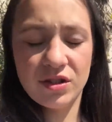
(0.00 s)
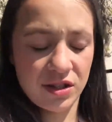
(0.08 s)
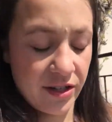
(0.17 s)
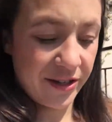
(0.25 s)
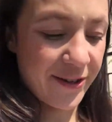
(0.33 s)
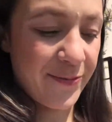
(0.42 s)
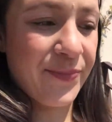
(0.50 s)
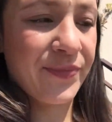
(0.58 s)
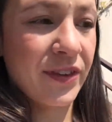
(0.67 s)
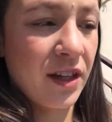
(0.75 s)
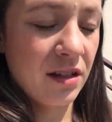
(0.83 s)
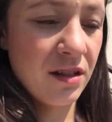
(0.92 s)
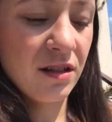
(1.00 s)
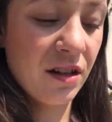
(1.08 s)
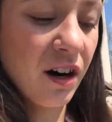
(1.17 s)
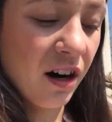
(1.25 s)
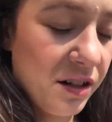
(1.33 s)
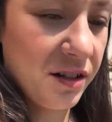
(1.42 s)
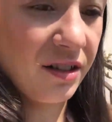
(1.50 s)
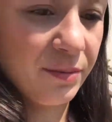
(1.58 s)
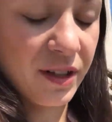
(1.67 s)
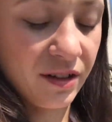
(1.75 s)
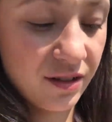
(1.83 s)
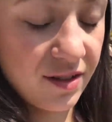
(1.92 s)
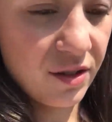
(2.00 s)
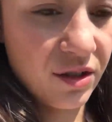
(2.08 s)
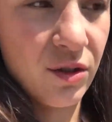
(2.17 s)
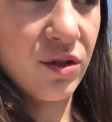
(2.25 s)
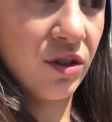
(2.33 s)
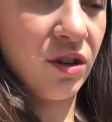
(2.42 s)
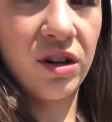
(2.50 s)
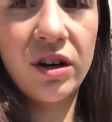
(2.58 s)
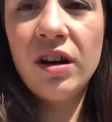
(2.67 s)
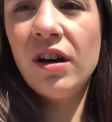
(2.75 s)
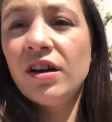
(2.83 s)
the garden because you saw